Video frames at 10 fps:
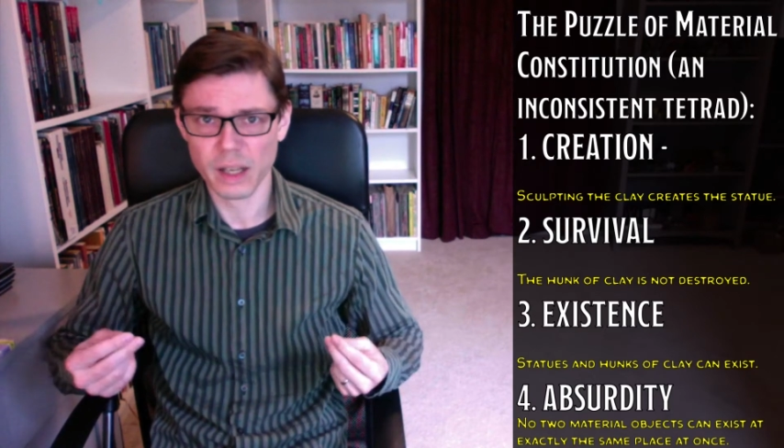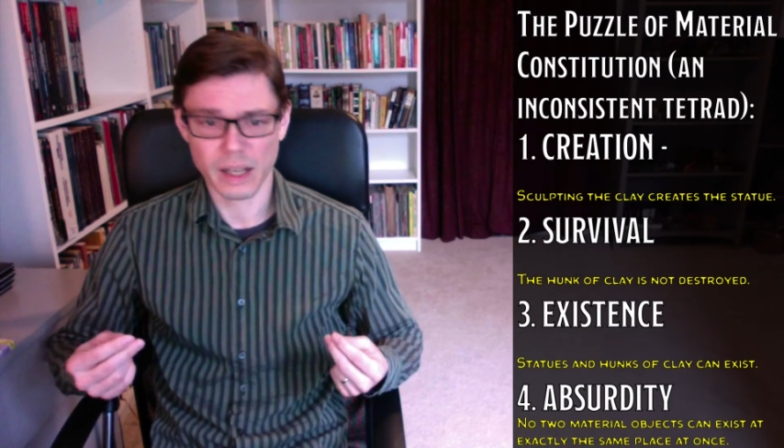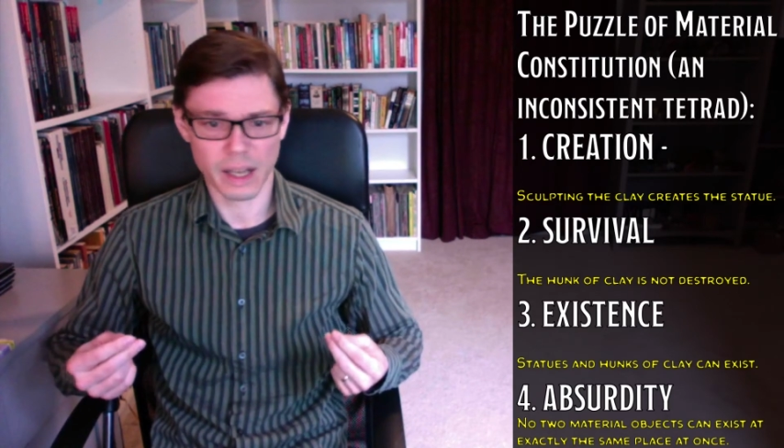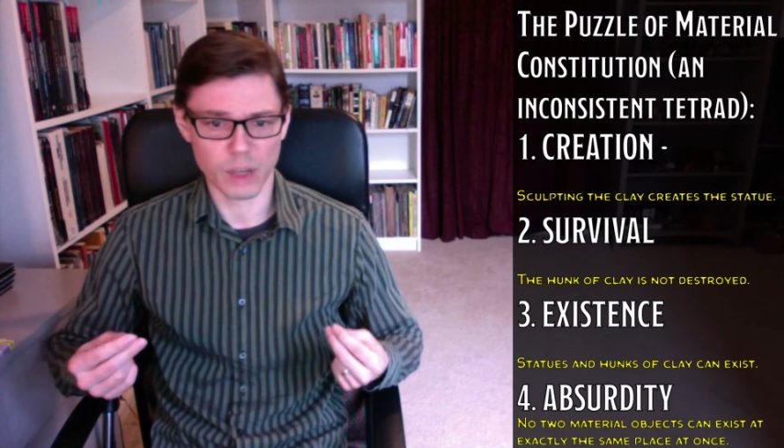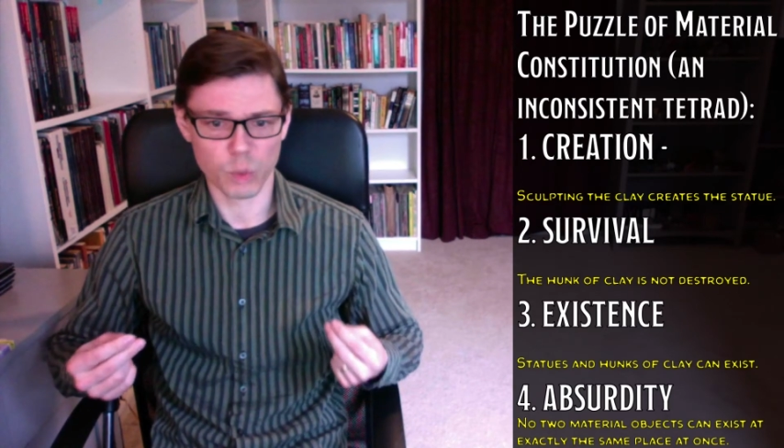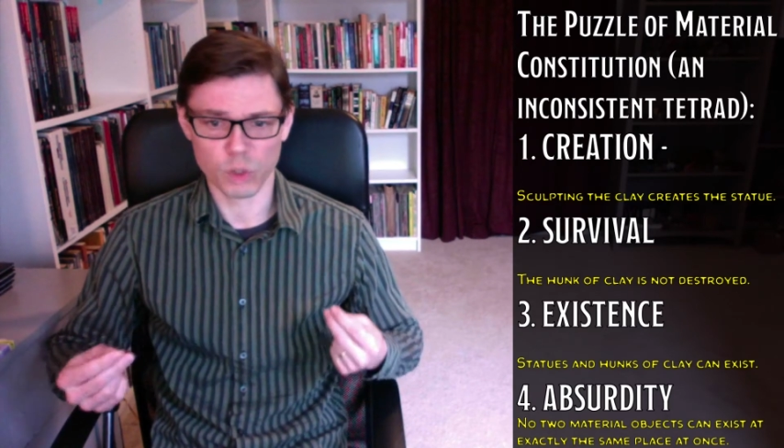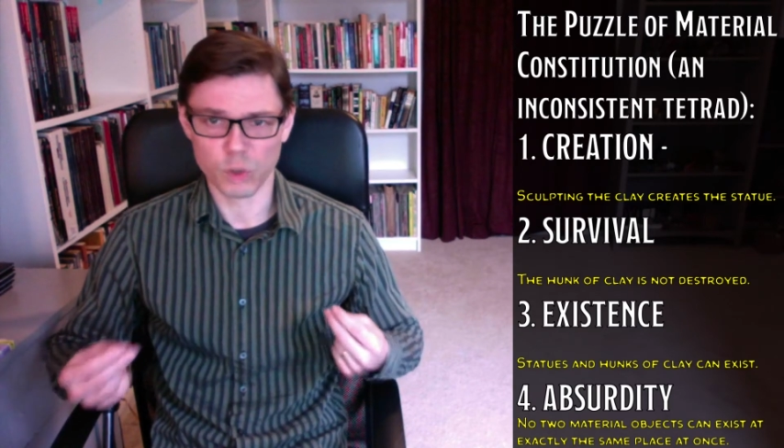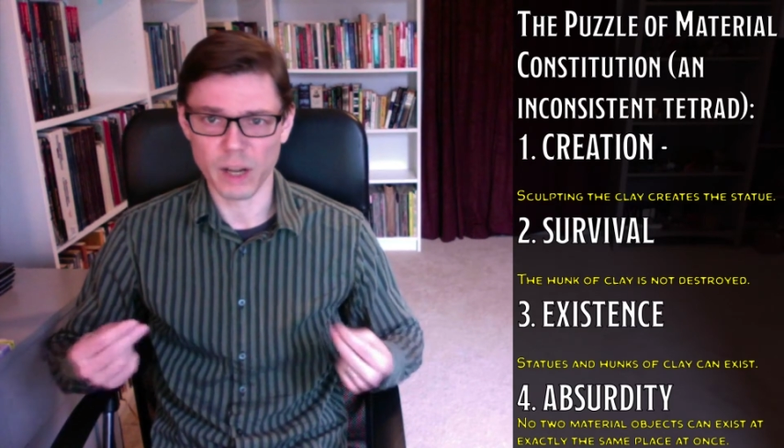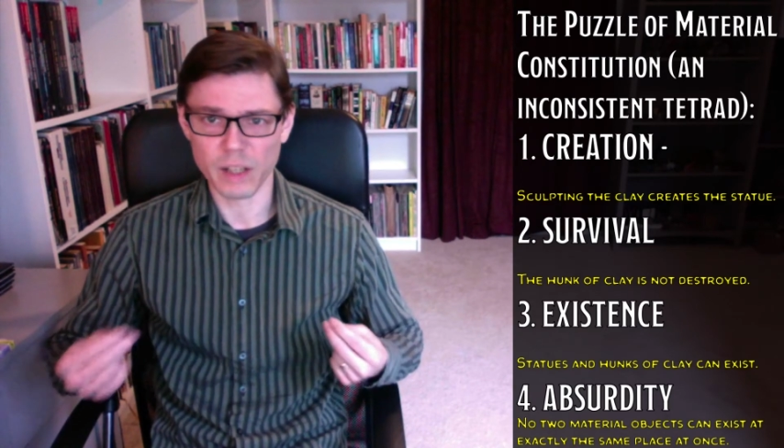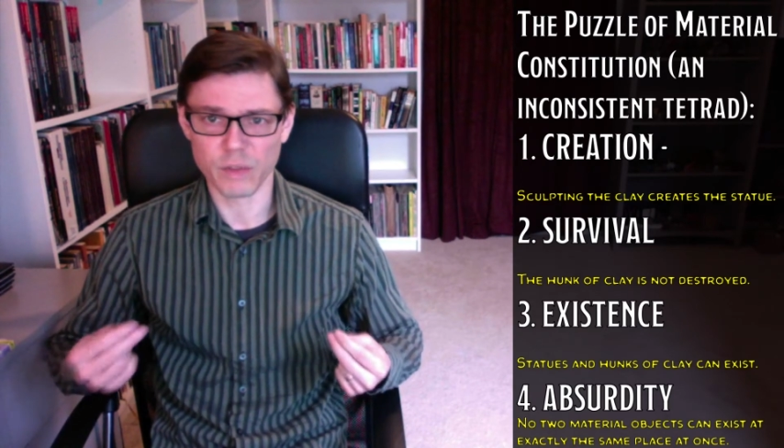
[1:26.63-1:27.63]
and we're
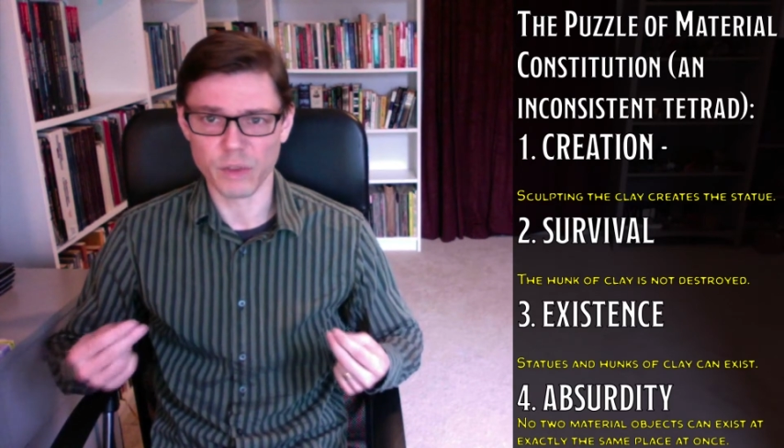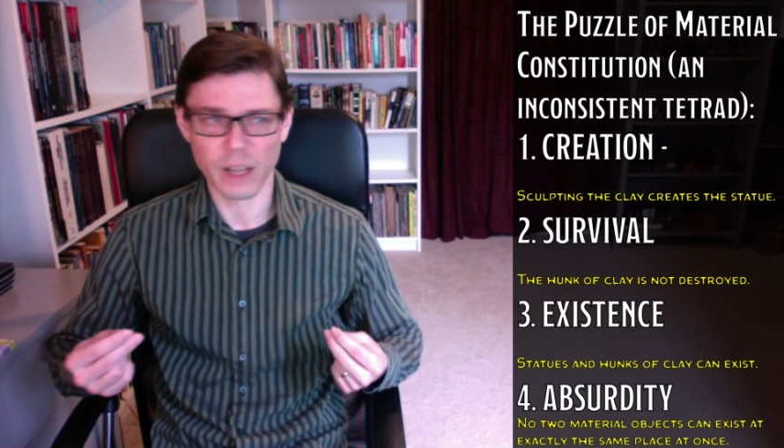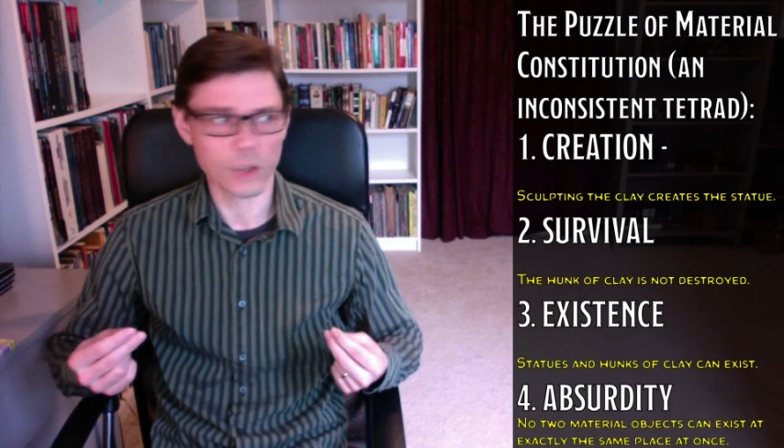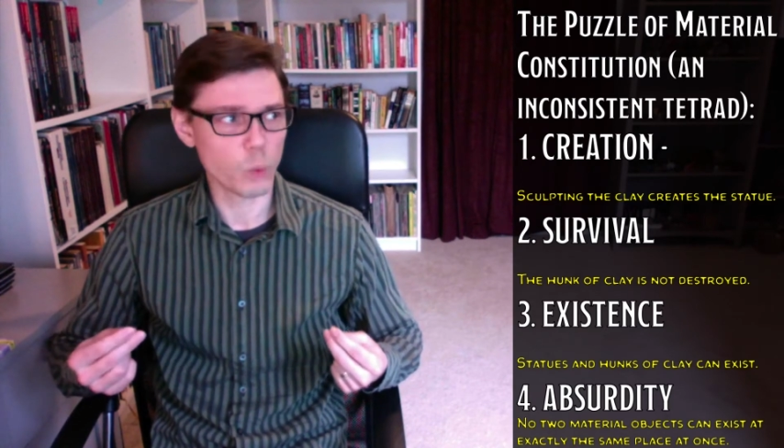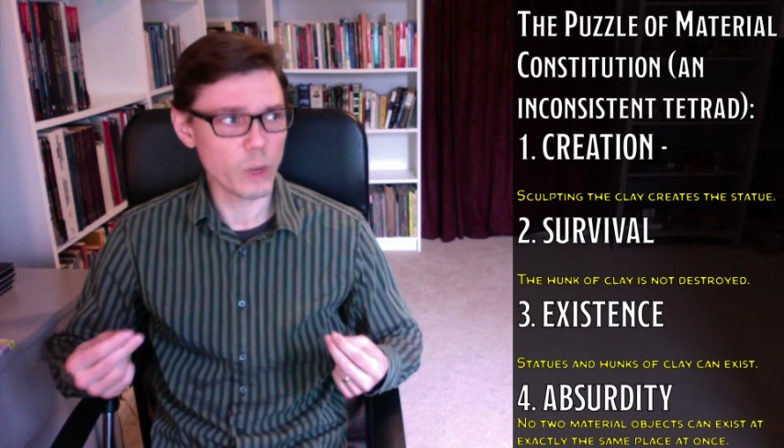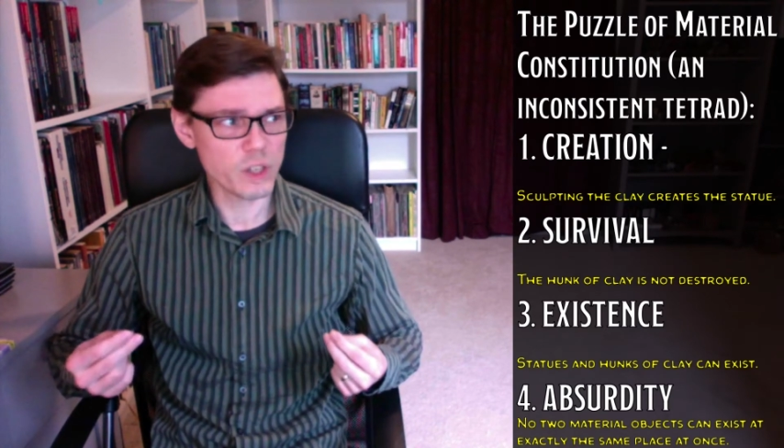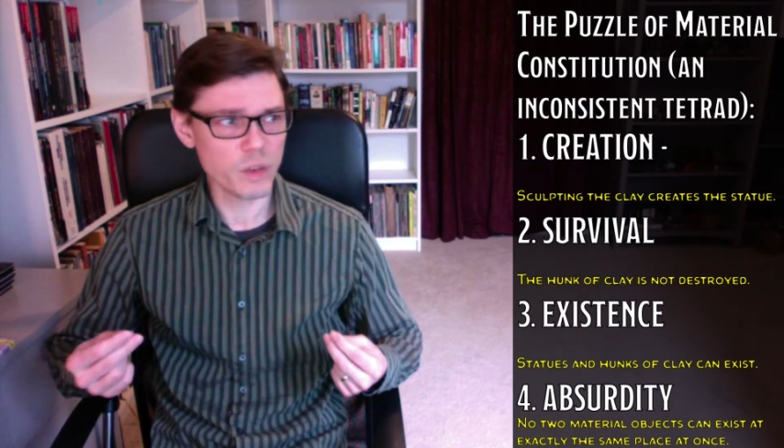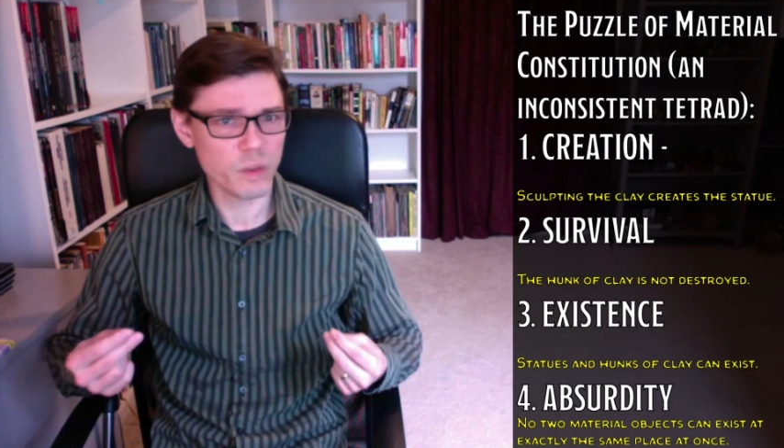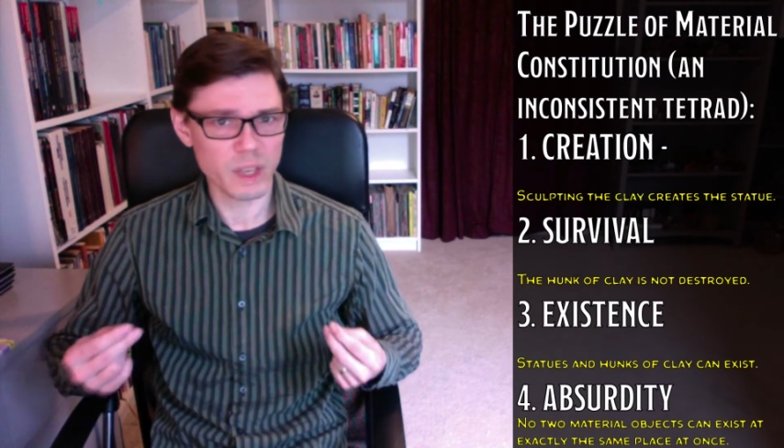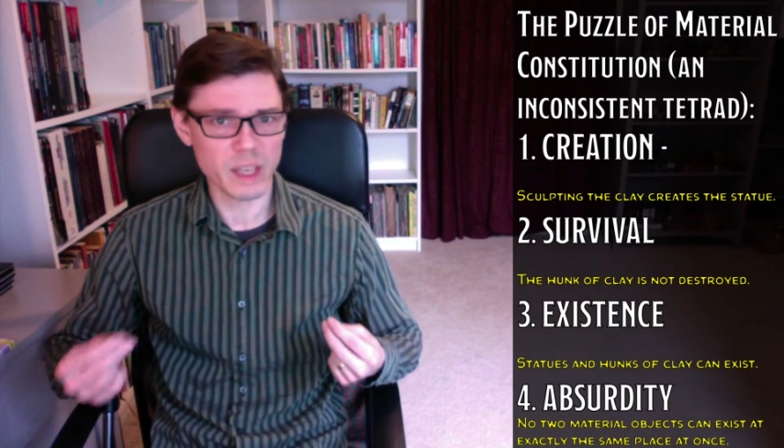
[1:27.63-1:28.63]
trying to find which
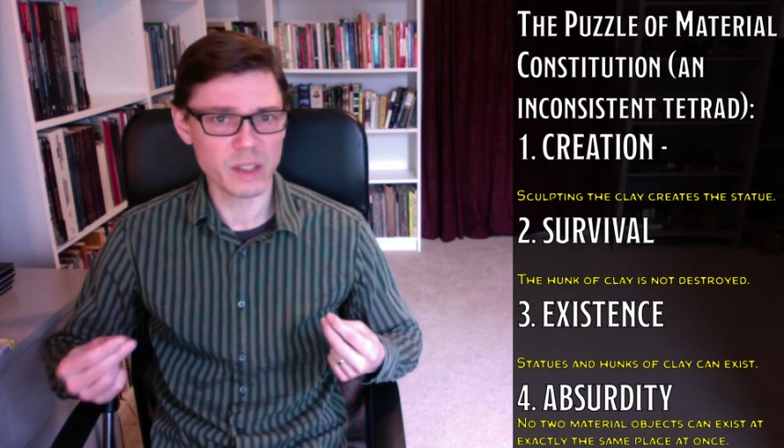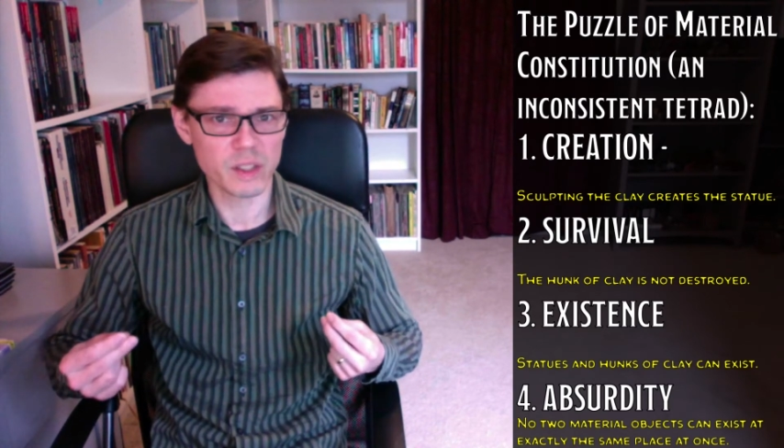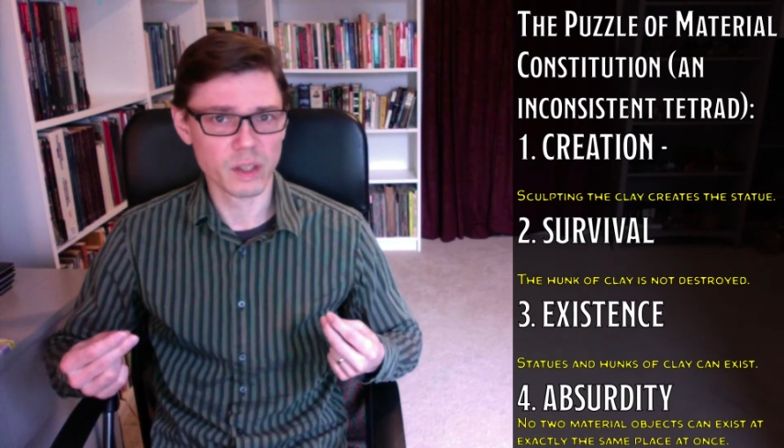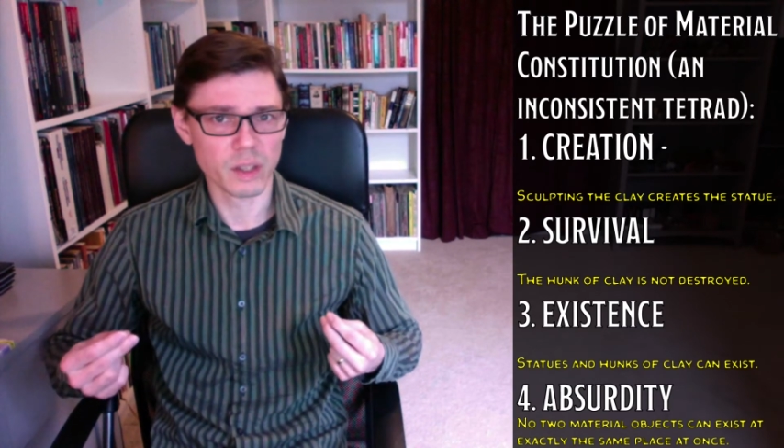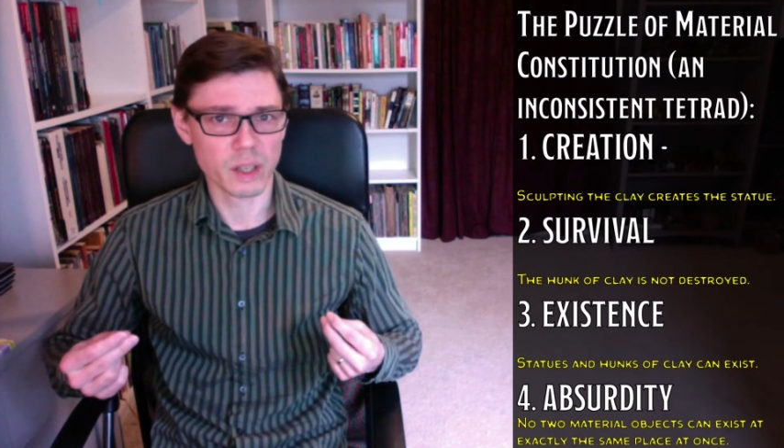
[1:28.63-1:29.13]
of these